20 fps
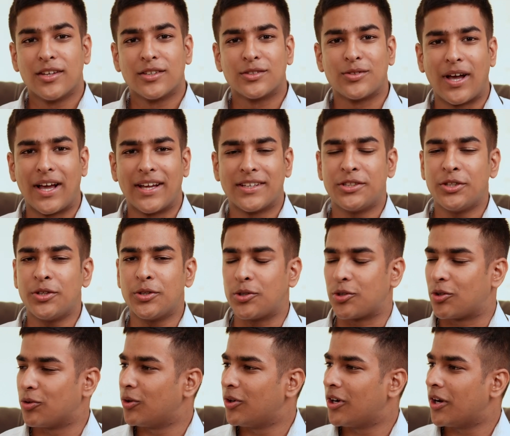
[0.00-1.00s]
So as you
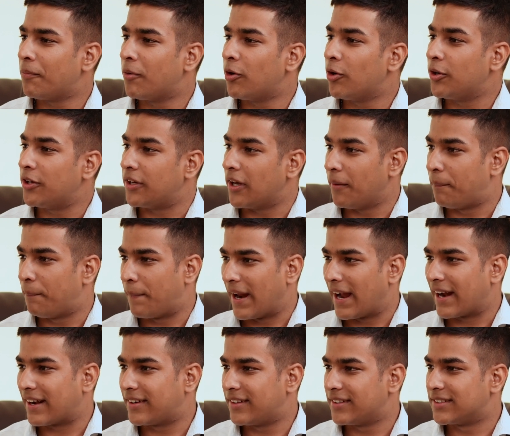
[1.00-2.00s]
told about
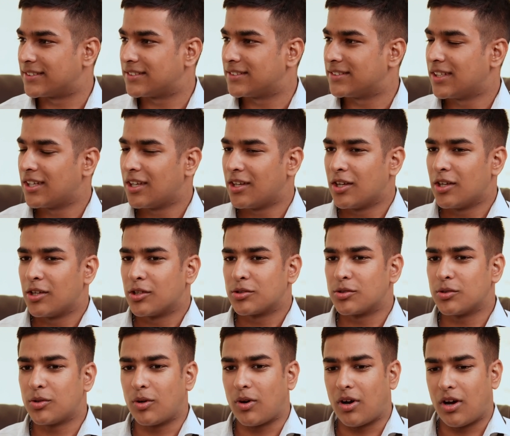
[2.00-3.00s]
practice,
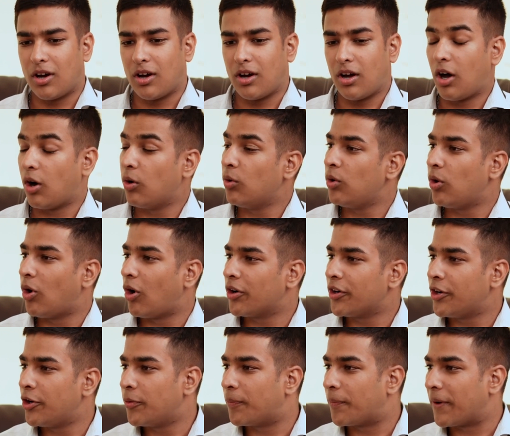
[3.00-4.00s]
so how long
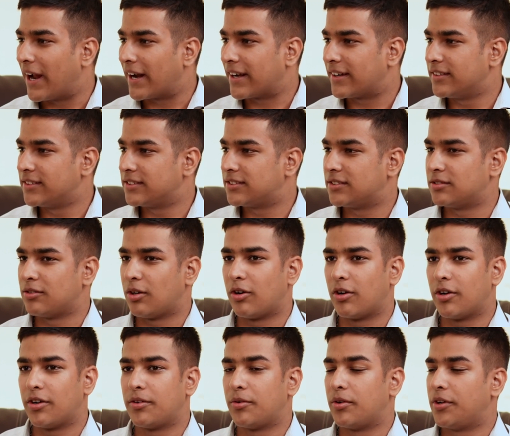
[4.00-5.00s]
do you practice or
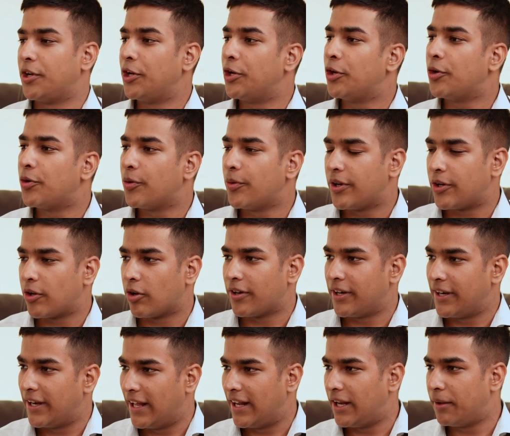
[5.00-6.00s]
do you do it on
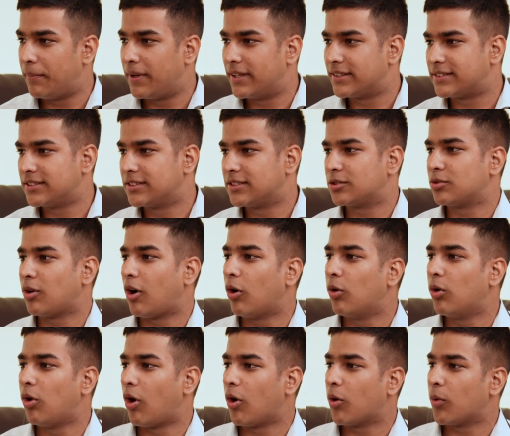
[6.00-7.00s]
a daily basis? So how
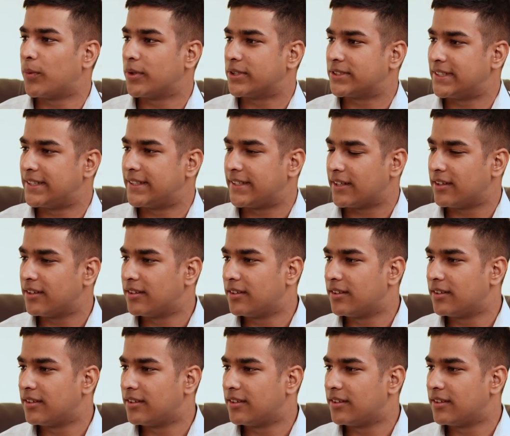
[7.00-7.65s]
long was it?